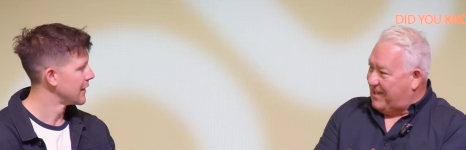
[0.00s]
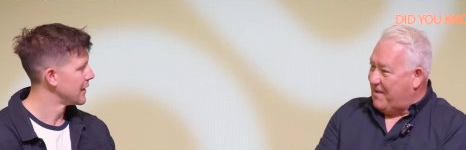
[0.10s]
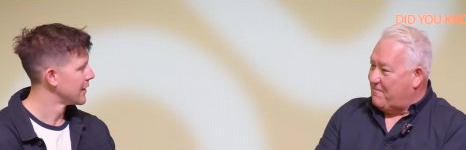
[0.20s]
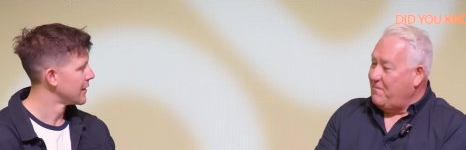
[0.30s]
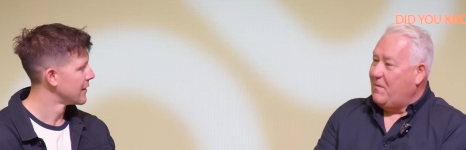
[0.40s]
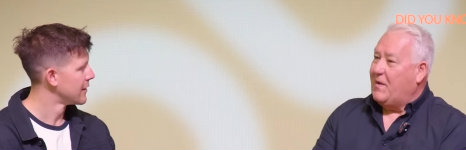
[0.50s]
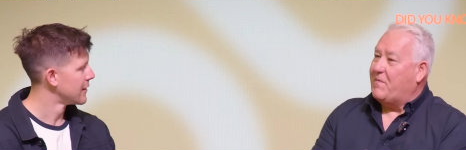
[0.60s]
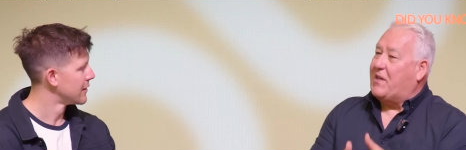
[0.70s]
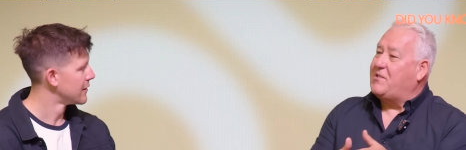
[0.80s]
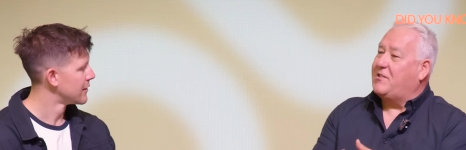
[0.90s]
Speaker 1: them,
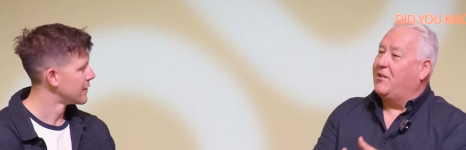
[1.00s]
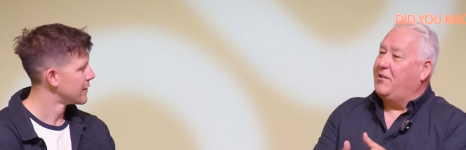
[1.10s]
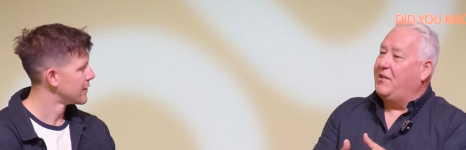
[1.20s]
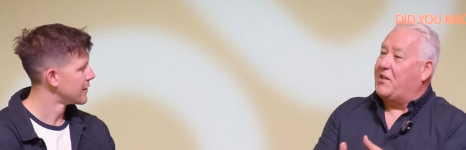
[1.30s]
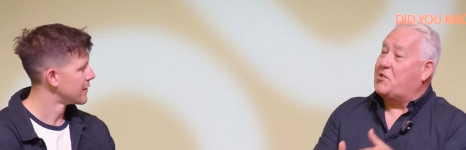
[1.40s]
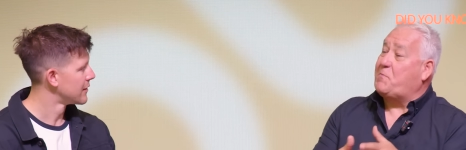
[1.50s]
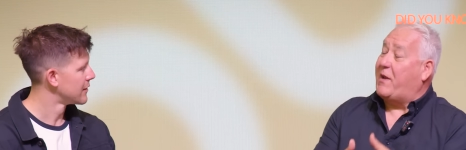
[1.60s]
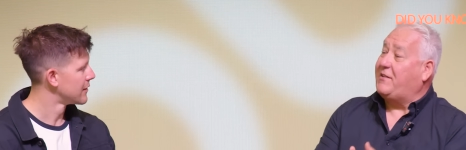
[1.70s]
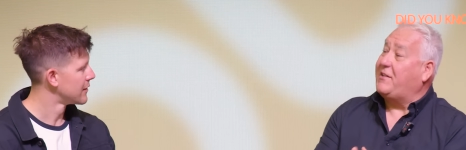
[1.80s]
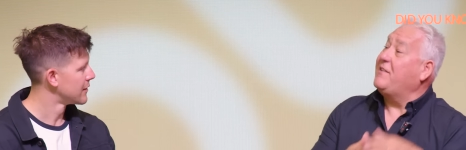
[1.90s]
they're still
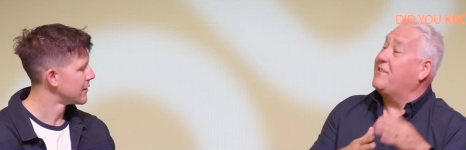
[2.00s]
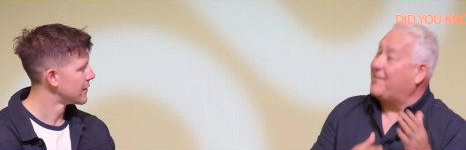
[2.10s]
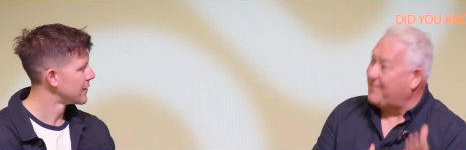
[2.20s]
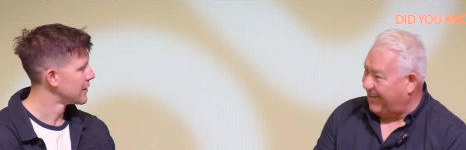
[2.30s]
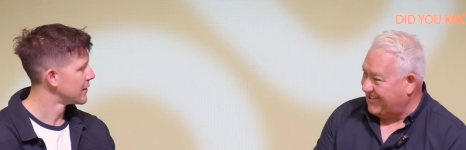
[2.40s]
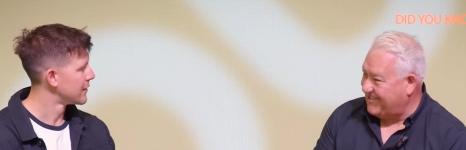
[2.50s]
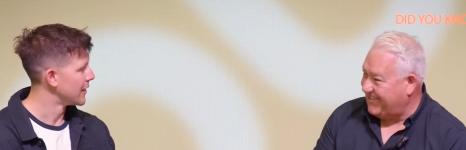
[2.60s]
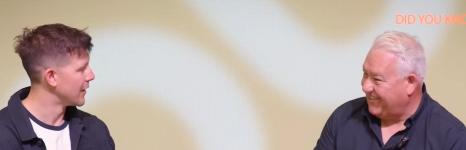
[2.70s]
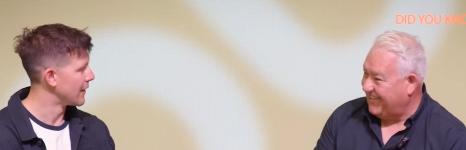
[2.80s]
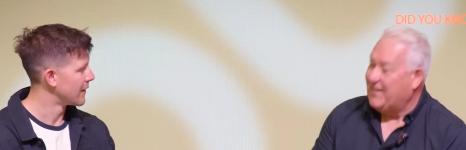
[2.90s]
expecting the Christ.
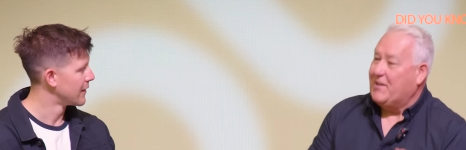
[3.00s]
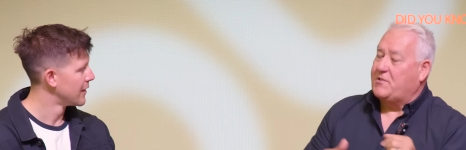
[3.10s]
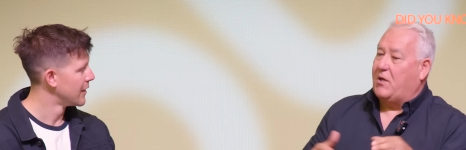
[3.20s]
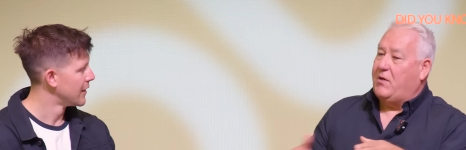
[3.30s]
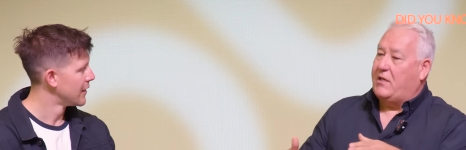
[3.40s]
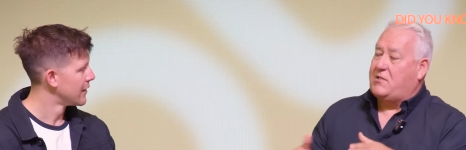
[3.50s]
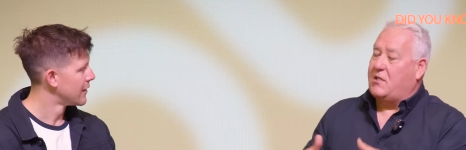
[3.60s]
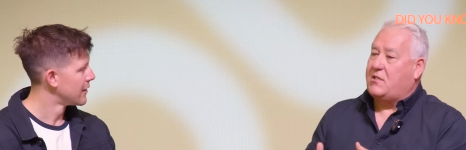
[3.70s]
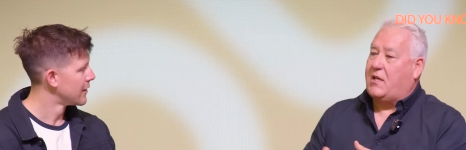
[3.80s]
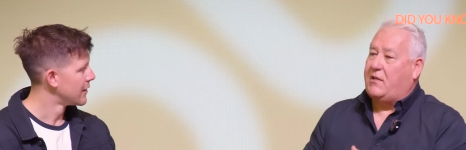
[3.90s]
Yeah. So let's
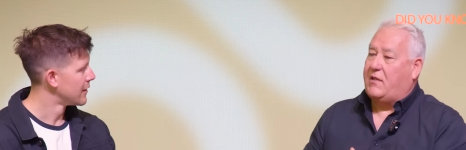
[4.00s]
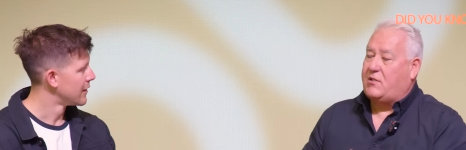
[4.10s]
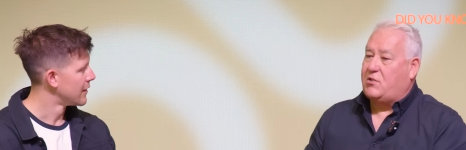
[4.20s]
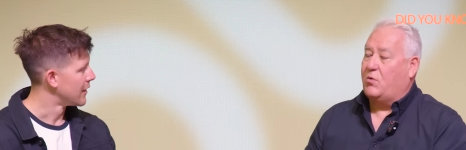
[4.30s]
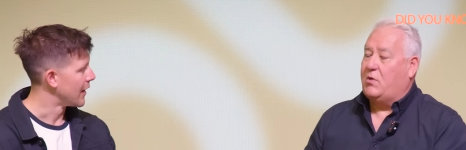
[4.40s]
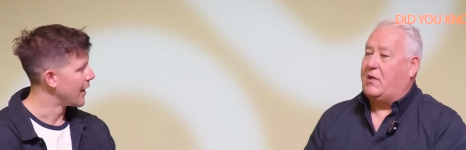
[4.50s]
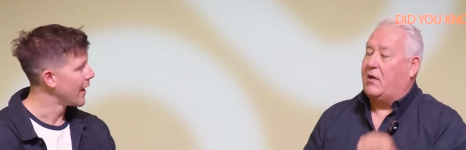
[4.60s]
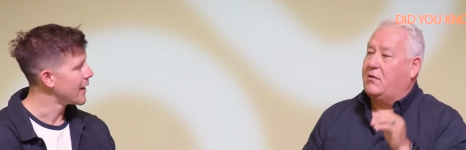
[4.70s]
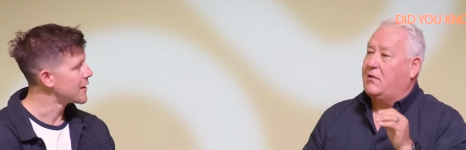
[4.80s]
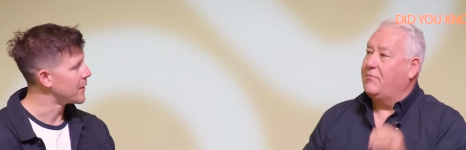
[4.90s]
just get that sorted
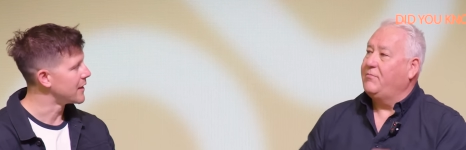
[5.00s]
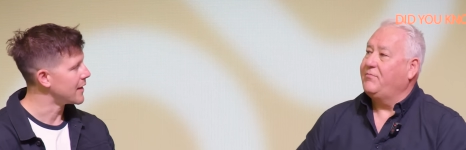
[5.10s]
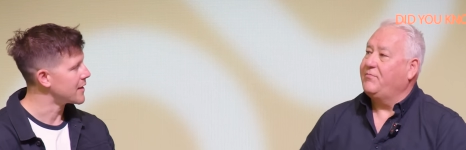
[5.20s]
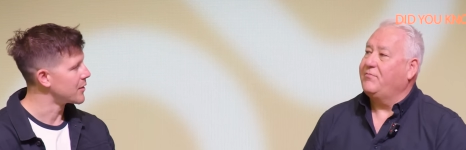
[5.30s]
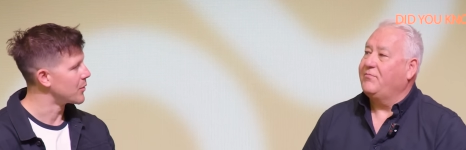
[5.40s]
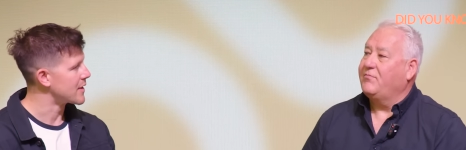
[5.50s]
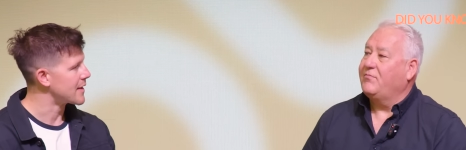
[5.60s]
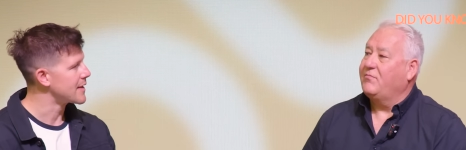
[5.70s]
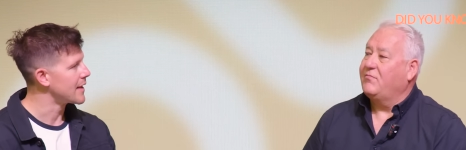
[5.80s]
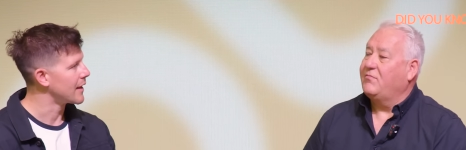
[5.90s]
out. And that out.
Speaker 2: expectation was
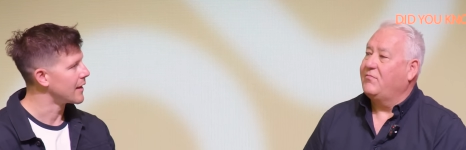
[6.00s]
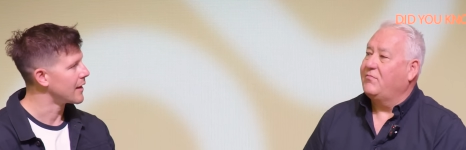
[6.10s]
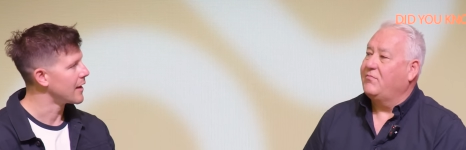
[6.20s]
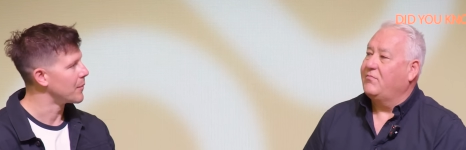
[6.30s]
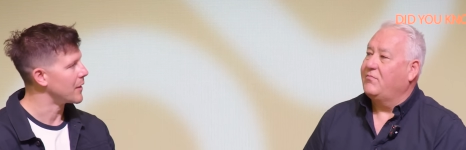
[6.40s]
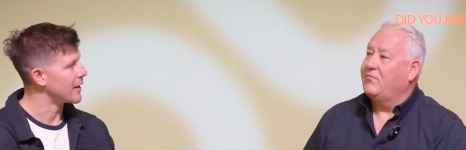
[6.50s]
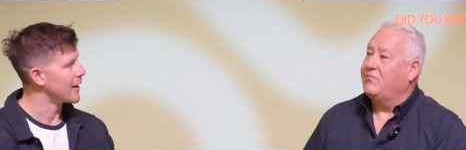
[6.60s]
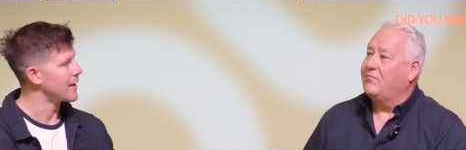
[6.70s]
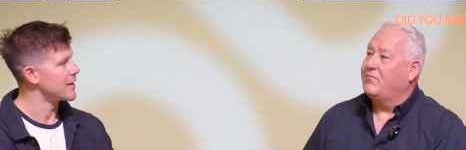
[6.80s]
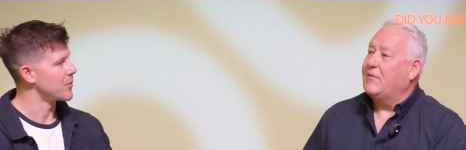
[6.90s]
a second coming.
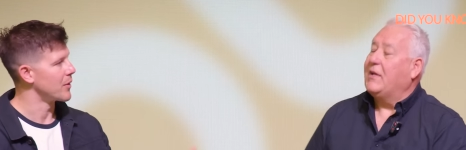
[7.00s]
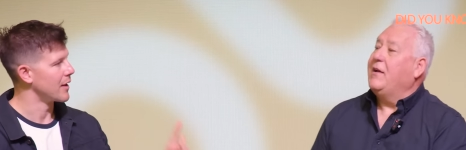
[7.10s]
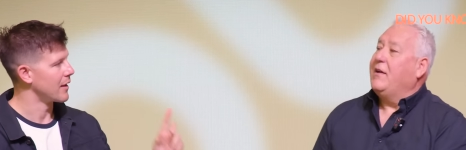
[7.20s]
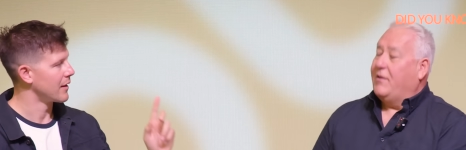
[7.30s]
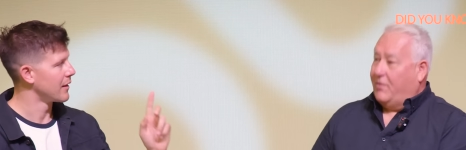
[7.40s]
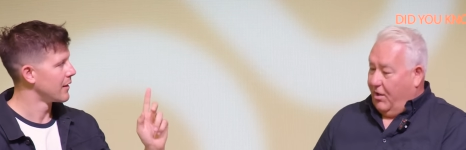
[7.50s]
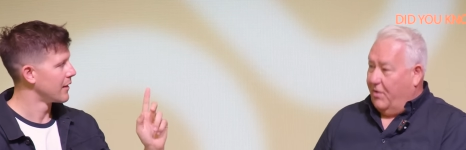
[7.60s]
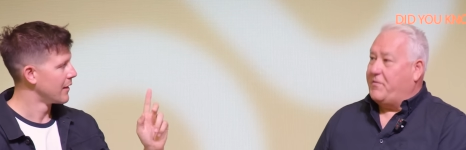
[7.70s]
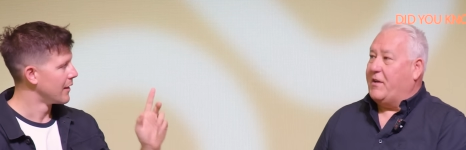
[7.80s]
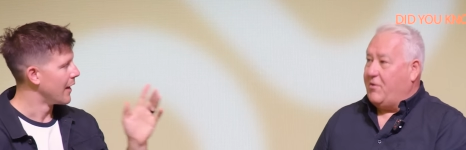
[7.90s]
That is where
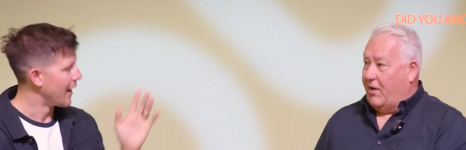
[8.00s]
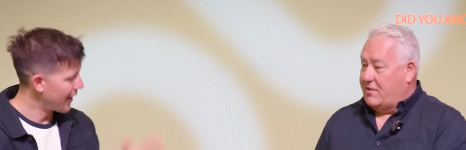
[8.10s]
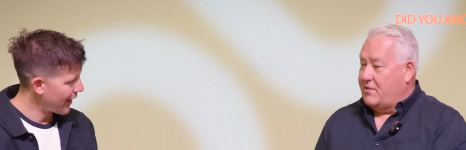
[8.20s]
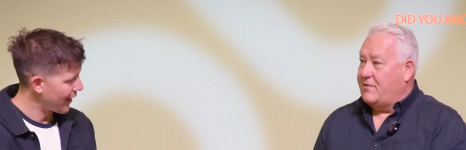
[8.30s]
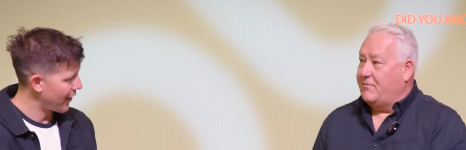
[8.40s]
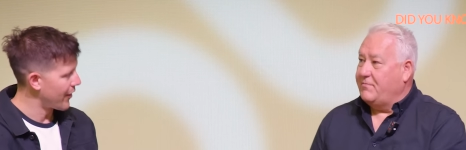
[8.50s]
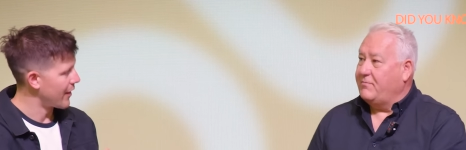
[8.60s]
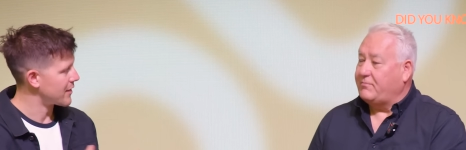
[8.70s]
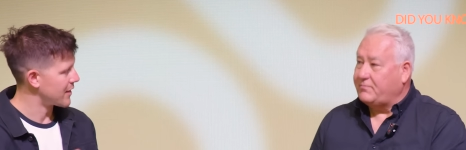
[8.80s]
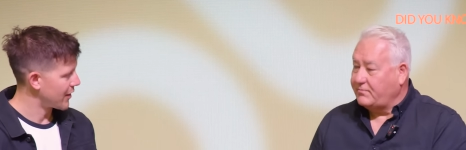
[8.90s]
of the Christ. And then a
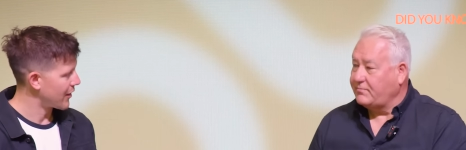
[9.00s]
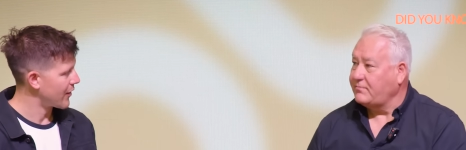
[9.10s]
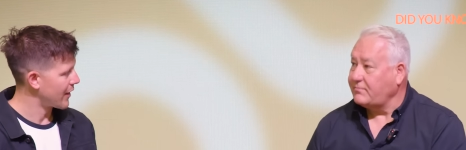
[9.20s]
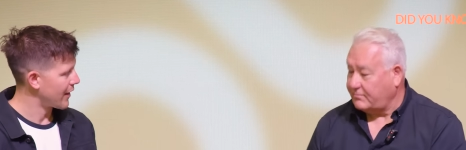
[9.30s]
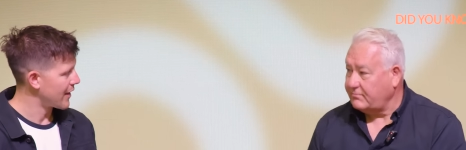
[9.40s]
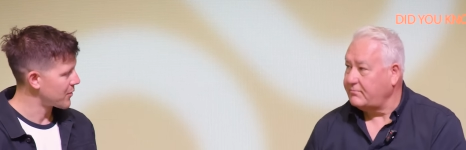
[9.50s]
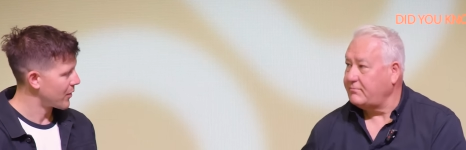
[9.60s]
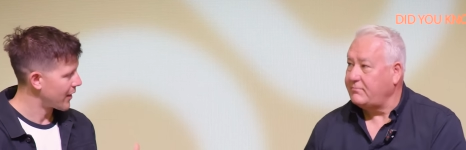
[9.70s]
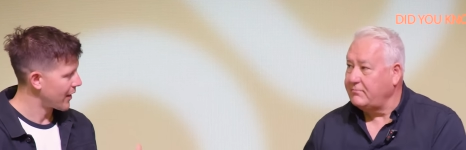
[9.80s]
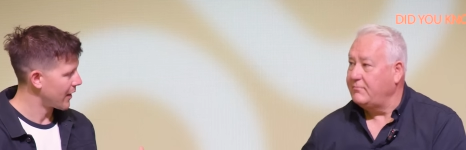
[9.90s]
thousand year reign. That's
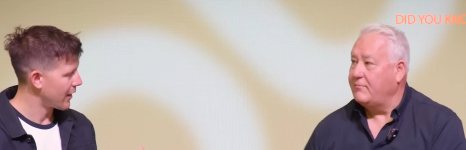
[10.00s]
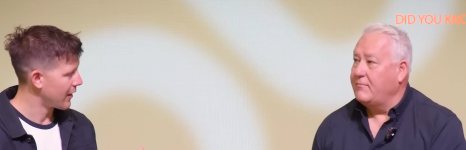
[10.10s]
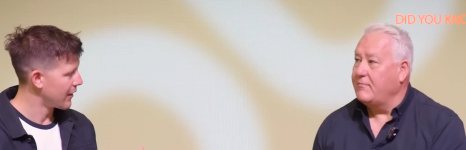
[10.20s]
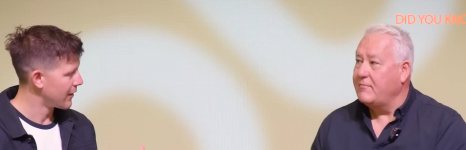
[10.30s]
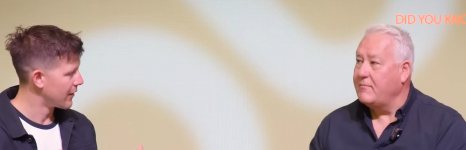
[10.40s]
why they.